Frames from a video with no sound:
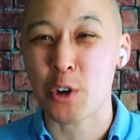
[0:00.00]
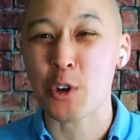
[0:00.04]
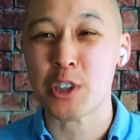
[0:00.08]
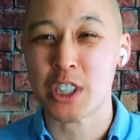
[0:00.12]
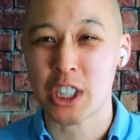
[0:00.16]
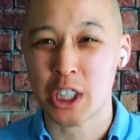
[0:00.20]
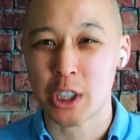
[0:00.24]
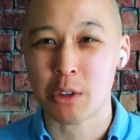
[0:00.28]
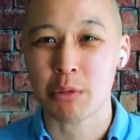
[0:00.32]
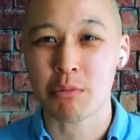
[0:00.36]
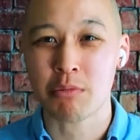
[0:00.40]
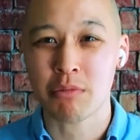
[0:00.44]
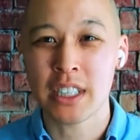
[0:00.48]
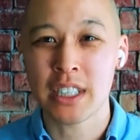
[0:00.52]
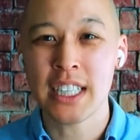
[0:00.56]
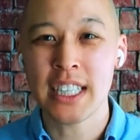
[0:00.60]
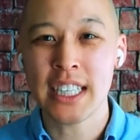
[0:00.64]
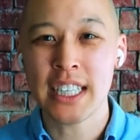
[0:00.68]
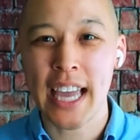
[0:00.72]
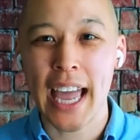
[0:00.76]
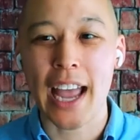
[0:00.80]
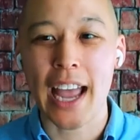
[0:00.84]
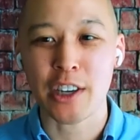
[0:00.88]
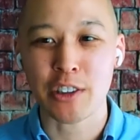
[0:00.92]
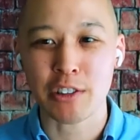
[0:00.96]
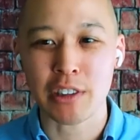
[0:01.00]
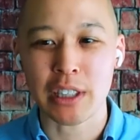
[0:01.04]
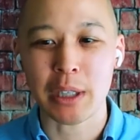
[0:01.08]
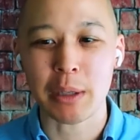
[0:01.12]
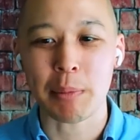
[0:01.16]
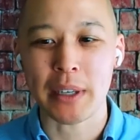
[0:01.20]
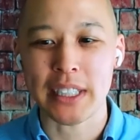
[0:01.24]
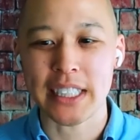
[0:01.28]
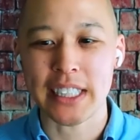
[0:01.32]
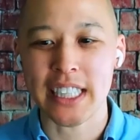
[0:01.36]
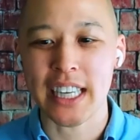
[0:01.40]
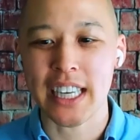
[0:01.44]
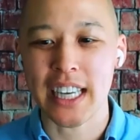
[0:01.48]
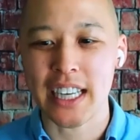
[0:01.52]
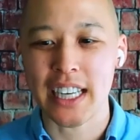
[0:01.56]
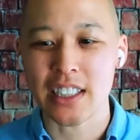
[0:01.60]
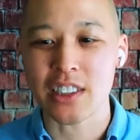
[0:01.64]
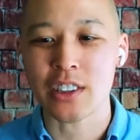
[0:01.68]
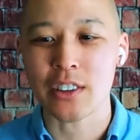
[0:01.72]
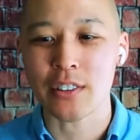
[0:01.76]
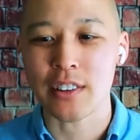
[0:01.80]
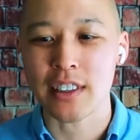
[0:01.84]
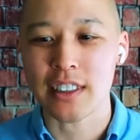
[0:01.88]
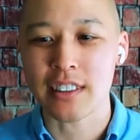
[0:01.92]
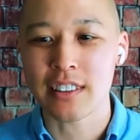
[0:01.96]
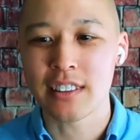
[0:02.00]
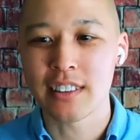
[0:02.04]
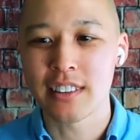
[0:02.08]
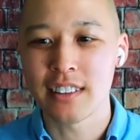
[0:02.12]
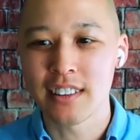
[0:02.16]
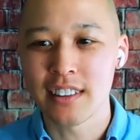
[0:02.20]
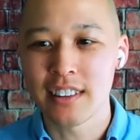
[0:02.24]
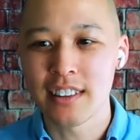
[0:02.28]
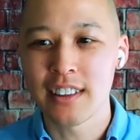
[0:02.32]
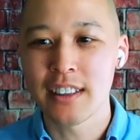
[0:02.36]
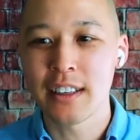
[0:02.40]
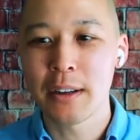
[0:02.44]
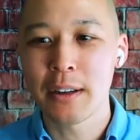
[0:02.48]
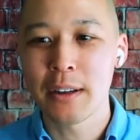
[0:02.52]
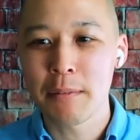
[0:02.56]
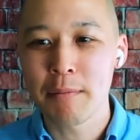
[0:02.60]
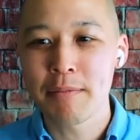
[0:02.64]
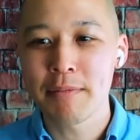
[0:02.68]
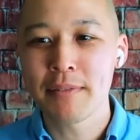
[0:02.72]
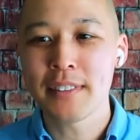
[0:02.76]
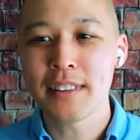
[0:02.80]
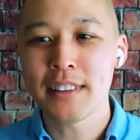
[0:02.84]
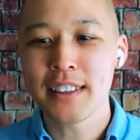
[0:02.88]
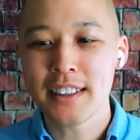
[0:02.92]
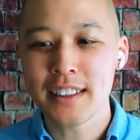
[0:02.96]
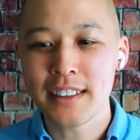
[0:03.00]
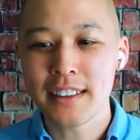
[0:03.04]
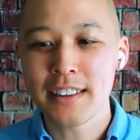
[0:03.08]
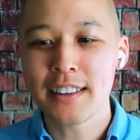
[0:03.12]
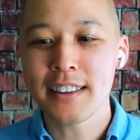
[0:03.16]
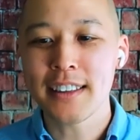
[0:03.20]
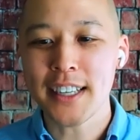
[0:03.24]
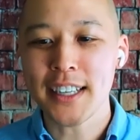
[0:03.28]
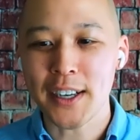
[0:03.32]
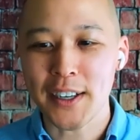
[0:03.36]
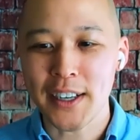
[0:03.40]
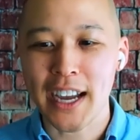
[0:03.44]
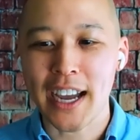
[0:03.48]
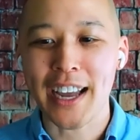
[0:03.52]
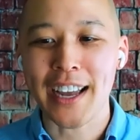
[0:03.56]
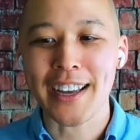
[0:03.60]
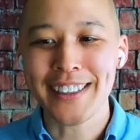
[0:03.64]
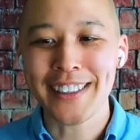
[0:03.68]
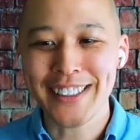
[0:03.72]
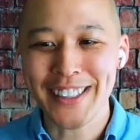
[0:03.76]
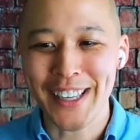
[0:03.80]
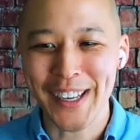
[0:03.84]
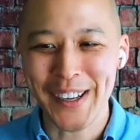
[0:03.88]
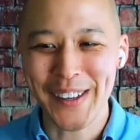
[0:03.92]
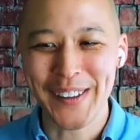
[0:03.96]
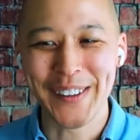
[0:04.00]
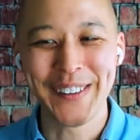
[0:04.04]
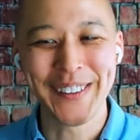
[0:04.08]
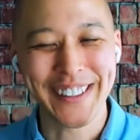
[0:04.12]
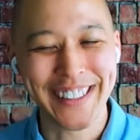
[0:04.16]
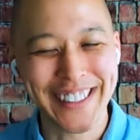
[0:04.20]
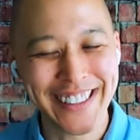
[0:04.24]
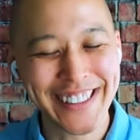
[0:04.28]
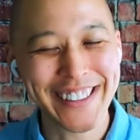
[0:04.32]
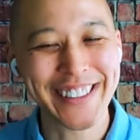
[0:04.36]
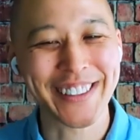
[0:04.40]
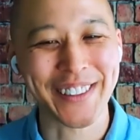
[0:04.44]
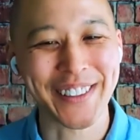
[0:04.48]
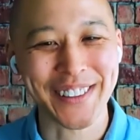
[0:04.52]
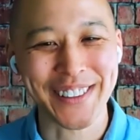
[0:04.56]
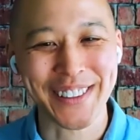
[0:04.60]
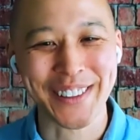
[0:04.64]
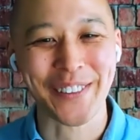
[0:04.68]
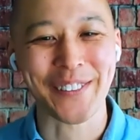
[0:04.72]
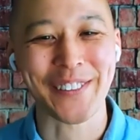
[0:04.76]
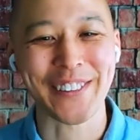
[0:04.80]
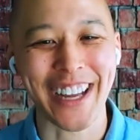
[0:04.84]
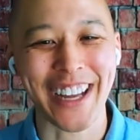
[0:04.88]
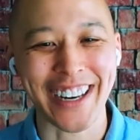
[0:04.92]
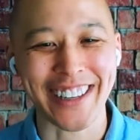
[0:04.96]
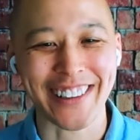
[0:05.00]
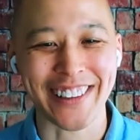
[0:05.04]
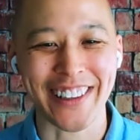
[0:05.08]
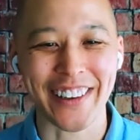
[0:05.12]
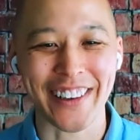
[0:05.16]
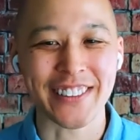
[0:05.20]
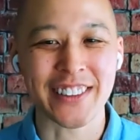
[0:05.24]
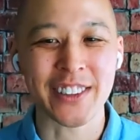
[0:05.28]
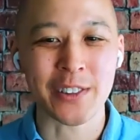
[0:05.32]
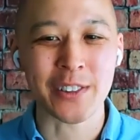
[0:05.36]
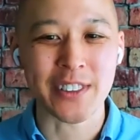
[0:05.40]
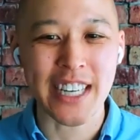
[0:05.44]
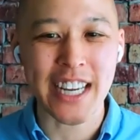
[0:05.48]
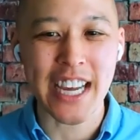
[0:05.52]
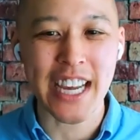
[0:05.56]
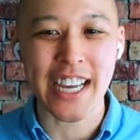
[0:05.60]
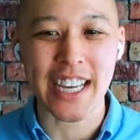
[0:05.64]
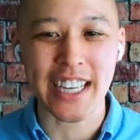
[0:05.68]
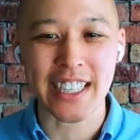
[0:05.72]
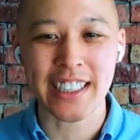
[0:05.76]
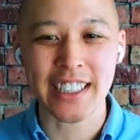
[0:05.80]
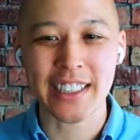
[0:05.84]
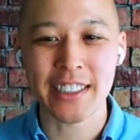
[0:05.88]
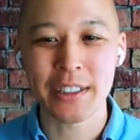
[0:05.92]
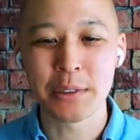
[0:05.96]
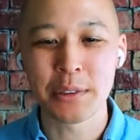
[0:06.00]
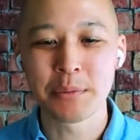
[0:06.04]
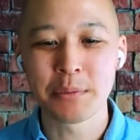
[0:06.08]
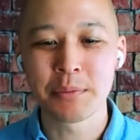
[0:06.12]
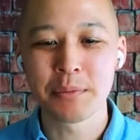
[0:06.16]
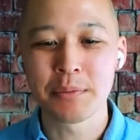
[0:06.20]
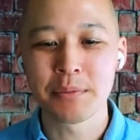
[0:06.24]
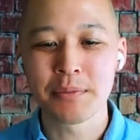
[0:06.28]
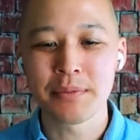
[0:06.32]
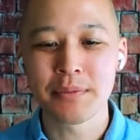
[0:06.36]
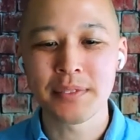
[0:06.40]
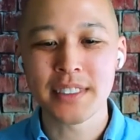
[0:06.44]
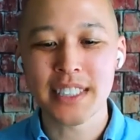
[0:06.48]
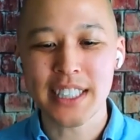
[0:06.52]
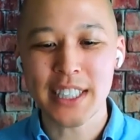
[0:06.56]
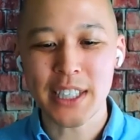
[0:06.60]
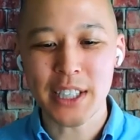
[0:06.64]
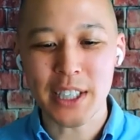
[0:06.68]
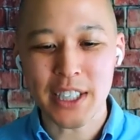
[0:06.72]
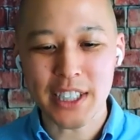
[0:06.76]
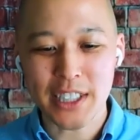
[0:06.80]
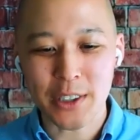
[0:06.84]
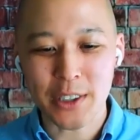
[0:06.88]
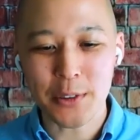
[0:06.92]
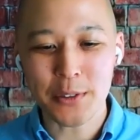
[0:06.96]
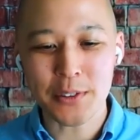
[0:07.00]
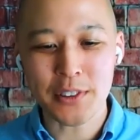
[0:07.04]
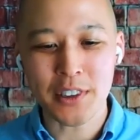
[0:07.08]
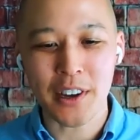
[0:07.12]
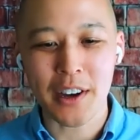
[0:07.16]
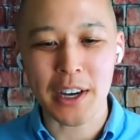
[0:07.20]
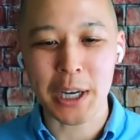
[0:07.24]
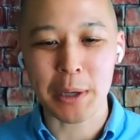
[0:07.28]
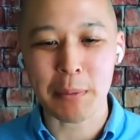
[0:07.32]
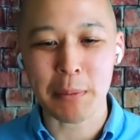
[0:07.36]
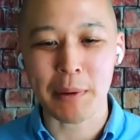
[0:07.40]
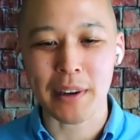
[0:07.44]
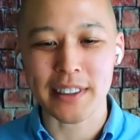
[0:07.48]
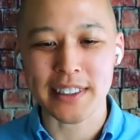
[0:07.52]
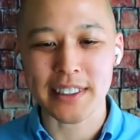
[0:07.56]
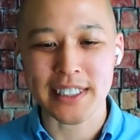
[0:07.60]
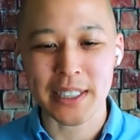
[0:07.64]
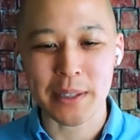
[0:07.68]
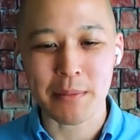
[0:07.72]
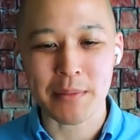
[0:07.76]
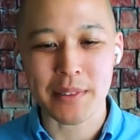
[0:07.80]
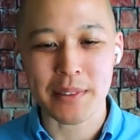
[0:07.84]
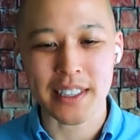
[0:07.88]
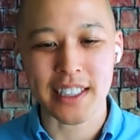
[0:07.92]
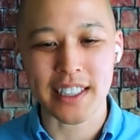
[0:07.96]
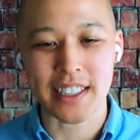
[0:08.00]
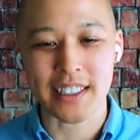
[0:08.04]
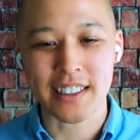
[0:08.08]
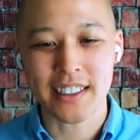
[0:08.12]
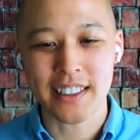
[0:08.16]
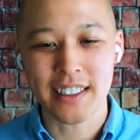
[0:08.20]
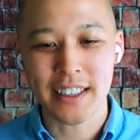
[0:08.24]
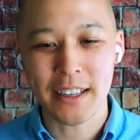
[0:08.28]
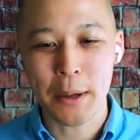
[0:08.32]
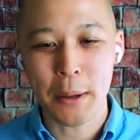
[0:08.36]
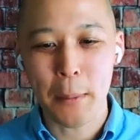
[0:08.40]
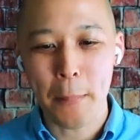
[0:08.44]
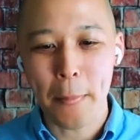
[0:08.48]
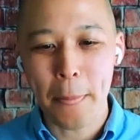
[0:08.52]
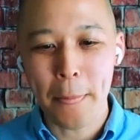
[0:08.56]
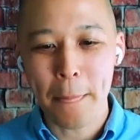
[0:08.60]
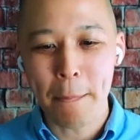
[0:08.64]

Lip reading: might hurt you actually by digging into it? Okay, so we're not alone. So Nick, you talk about something.